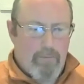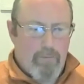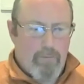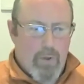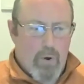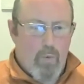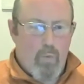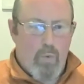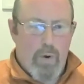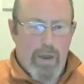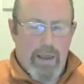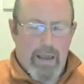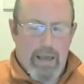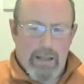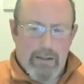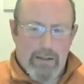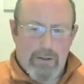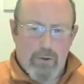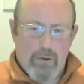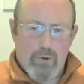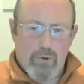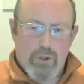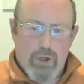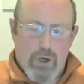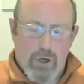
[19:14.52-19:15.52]
We get
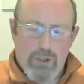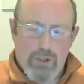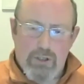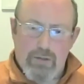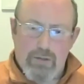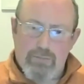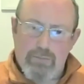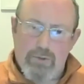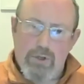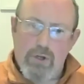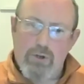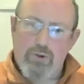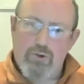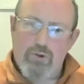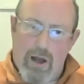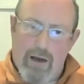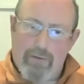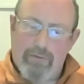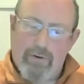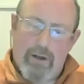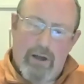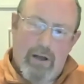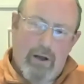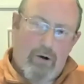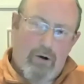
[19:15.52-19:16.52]
those customs
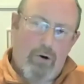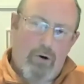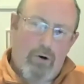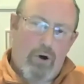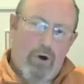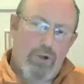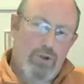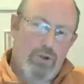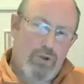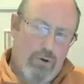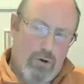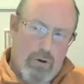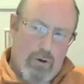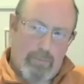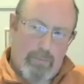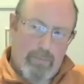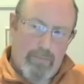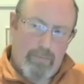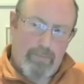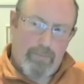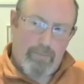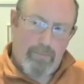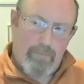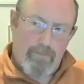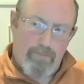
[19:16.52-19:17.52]
traveling across Europe.
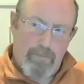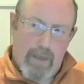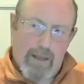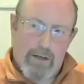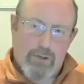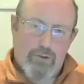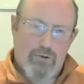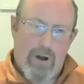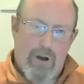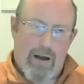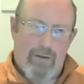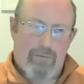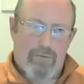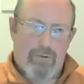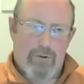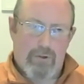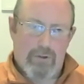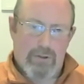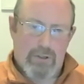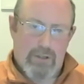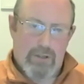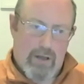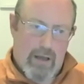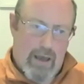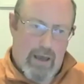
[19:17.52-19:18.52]
They
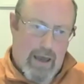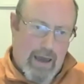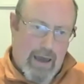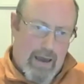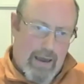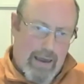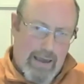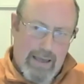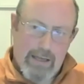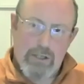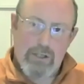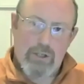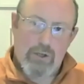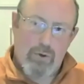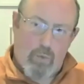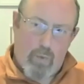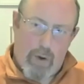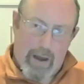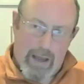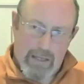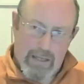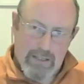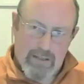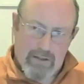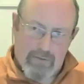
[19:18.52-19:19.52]
traveled east to
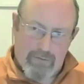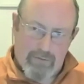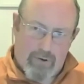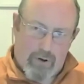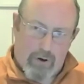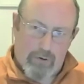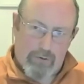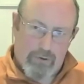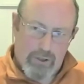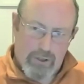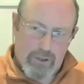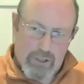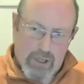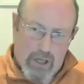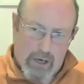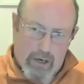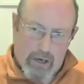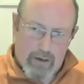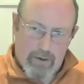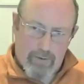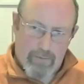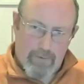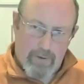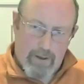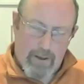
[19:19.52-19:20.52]
west. They followed the sun.
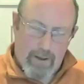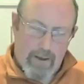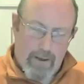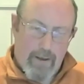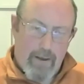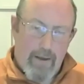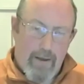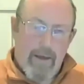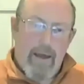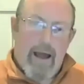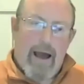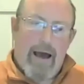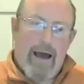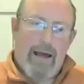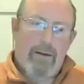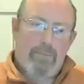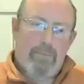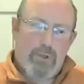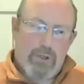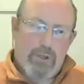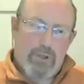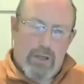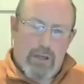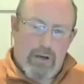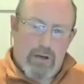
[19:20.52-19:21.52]
And in
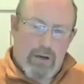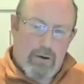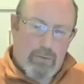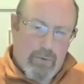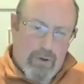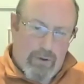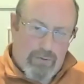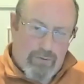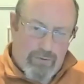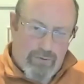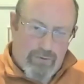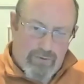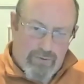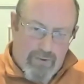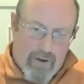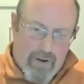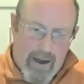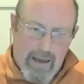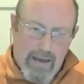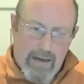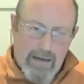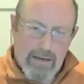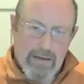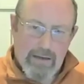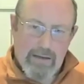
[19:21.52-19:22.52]
particular, we
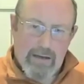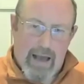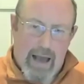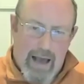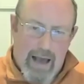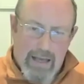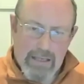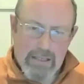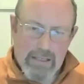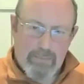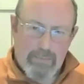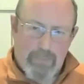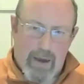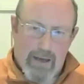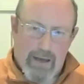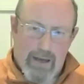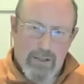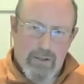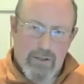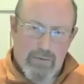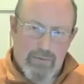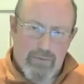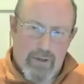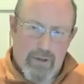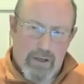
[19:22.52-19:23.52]
find
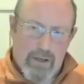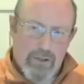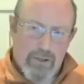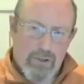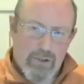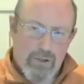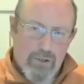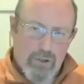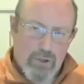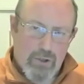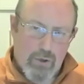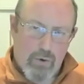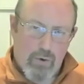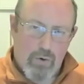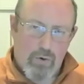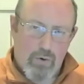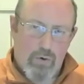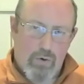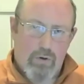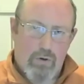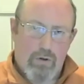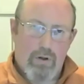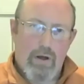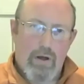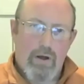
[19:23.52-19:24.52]
aspects of that
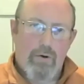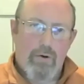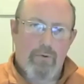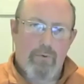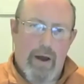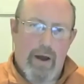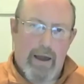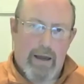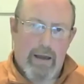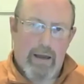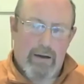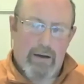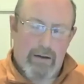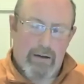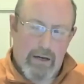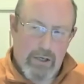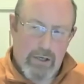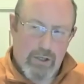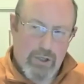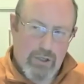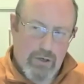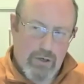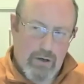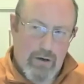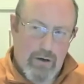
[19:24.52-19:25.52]
soul
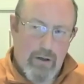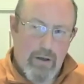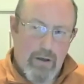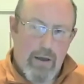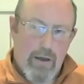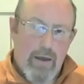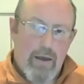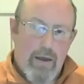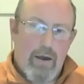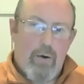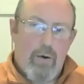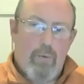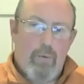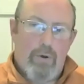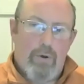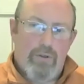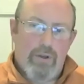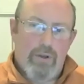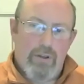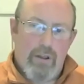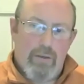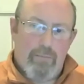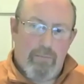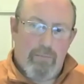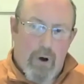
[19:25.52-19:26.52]
recognition
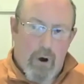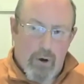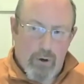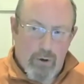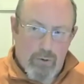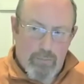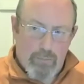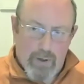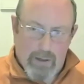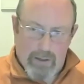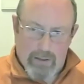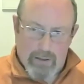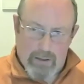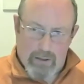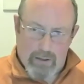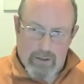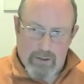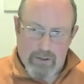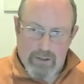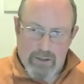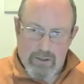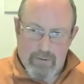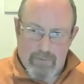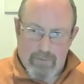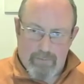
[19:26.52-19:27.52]
within the mound
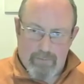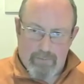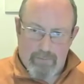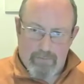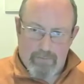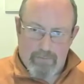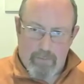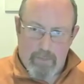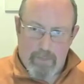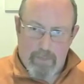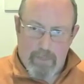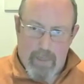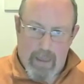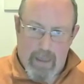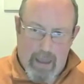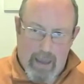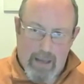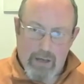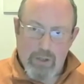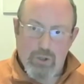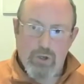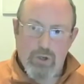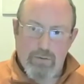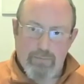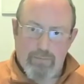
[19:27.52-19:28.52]
builders, the
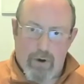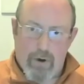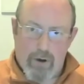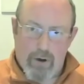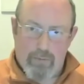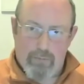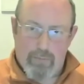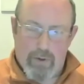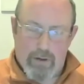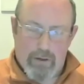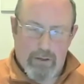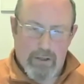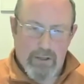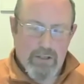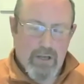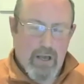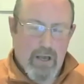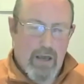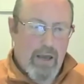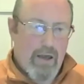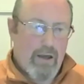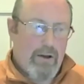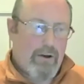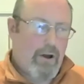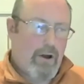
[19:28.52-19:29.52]
ancient mound builders.
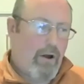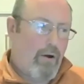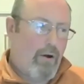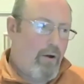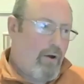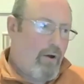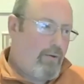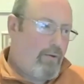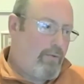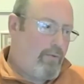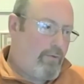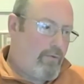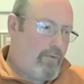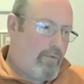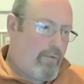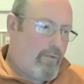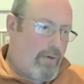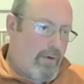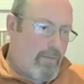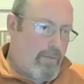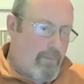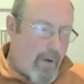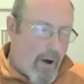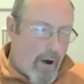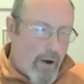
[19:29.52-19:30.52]
Now,
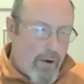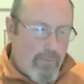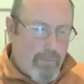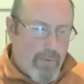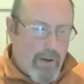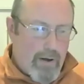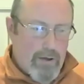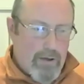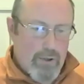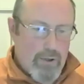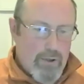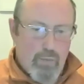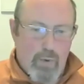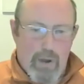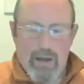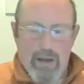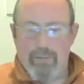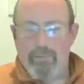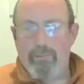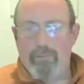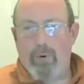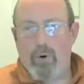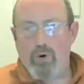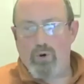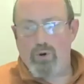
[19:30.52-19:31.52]
the mound builders we
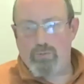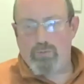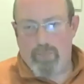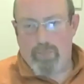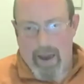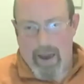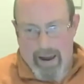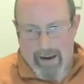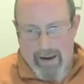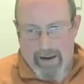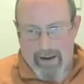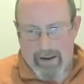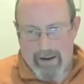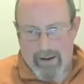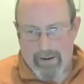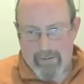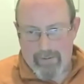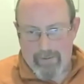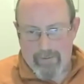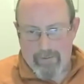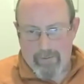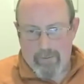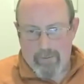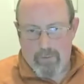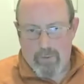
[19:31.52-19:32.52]
can push back.
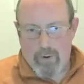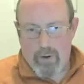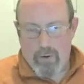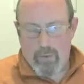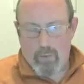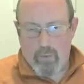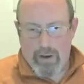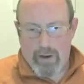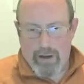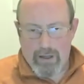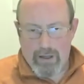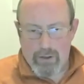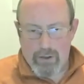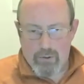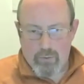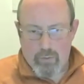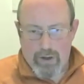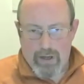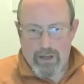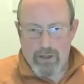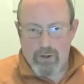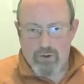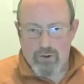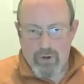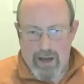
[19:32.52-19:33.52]
We
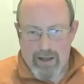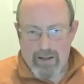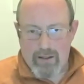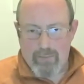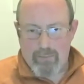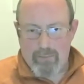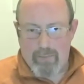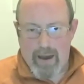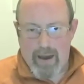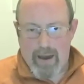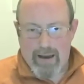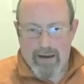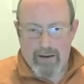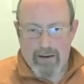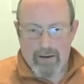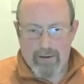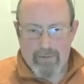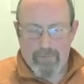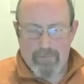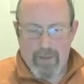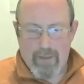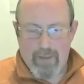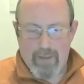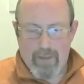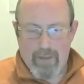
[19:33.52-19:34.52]
can track them back
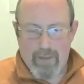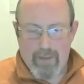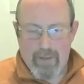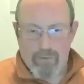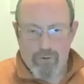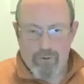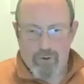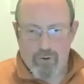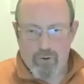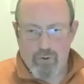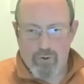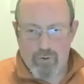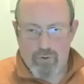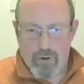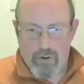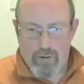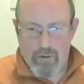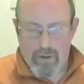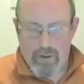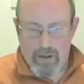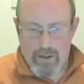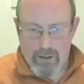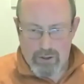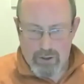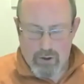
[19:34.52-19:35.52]
through
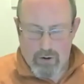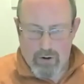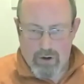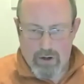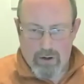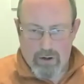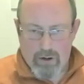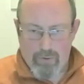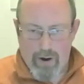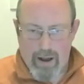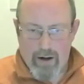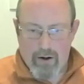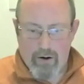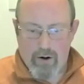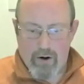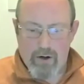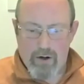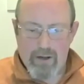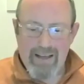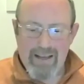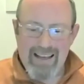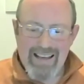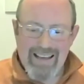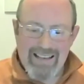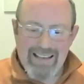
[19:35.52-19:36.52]
the historical
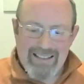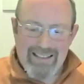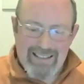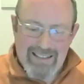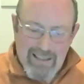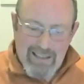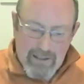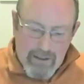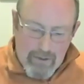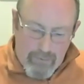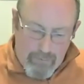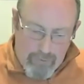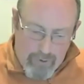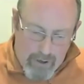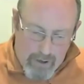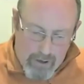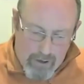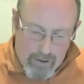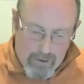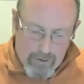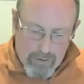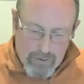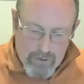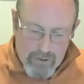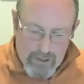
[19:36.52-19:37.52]
record till
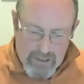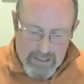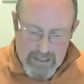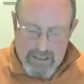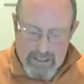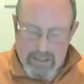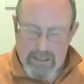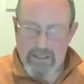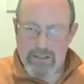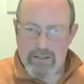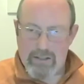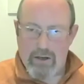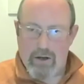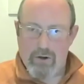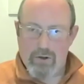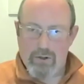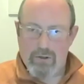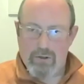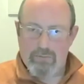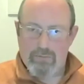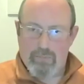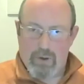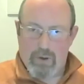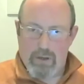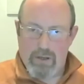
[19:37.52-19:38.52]
around
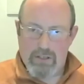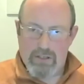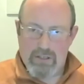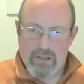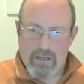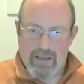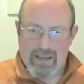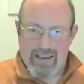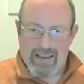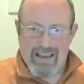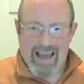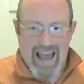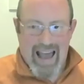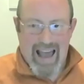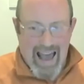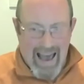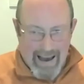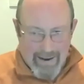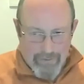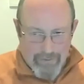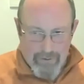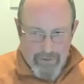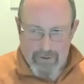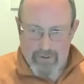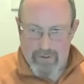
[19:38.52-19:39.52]
6000 BC.
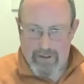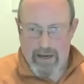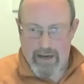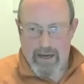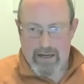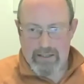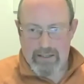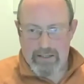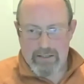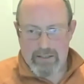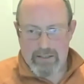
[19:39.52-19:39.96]
After that,